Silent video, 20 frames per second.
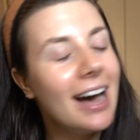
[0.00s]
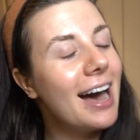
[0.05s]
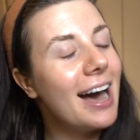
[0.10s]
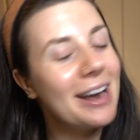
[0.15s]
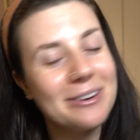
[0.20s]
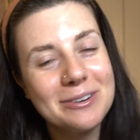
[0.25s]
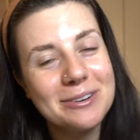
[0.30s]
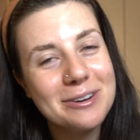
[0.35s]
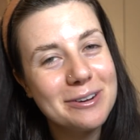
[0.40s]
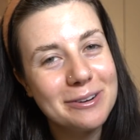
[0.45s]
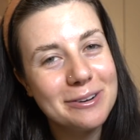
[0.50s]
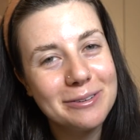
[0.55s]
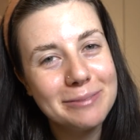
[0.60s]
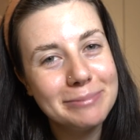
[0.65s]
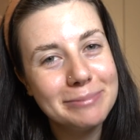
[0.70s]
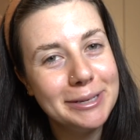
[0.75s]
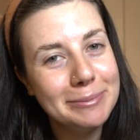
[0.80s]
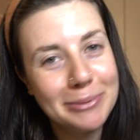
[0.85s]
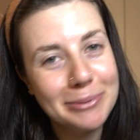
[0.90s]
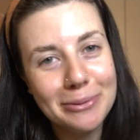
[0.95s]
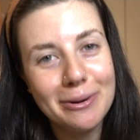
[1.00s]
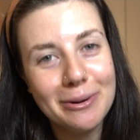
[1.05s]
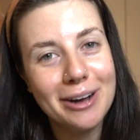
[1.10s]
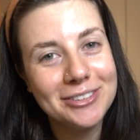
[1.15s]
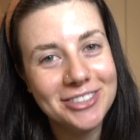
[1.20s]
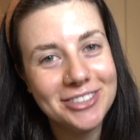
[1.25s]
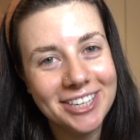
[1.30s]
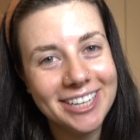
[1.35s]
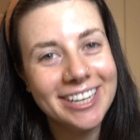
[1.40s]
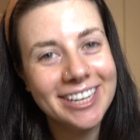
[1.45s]
I don't know, people
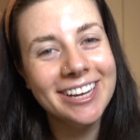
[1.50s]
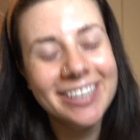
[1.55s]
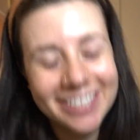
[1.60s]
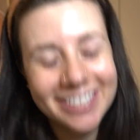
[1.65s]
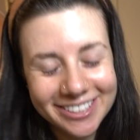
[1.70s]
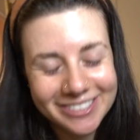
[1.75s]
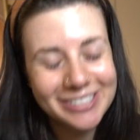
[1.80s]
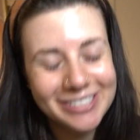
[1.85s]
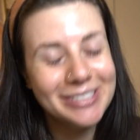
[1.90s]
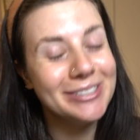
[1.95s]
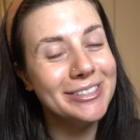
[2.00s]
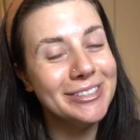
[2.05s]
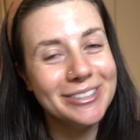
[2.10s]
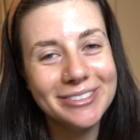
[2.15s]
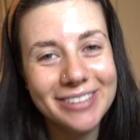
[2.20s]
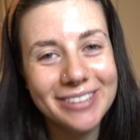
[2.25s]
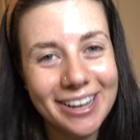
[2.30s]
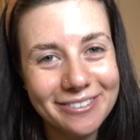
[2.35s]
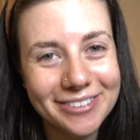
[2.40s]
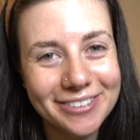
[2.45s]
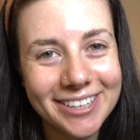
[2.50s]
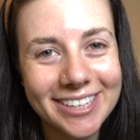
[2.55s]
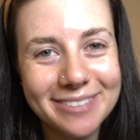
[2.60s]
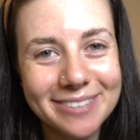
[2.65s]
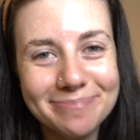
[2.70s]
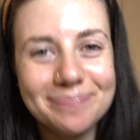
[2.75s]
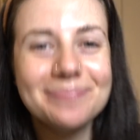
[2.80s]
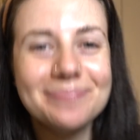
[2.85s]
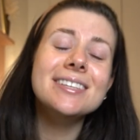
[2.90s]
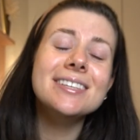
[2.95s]
watching, do you love it?